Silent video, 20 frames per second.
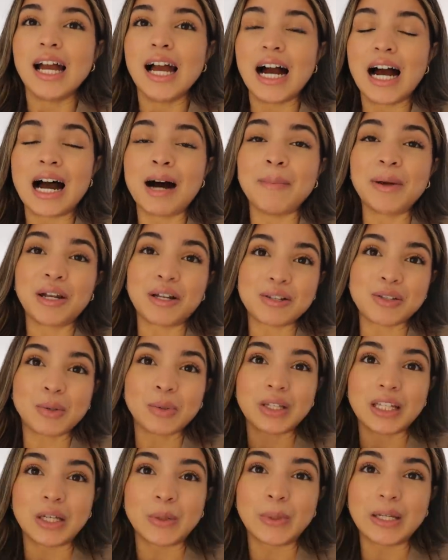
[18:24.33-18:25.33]
And also
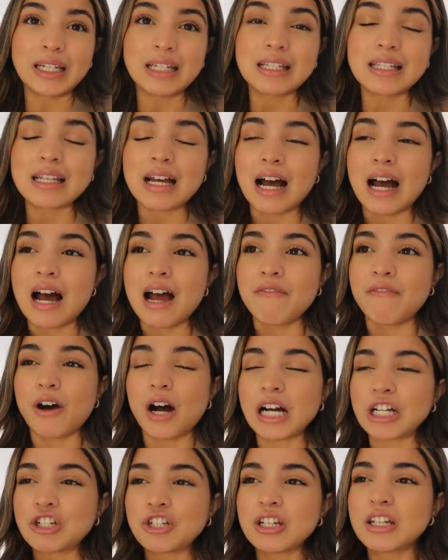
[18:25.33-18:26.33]
kiwis. I've
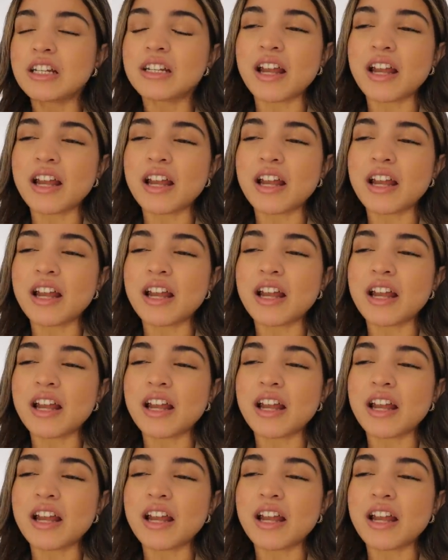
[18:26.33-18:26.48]
actually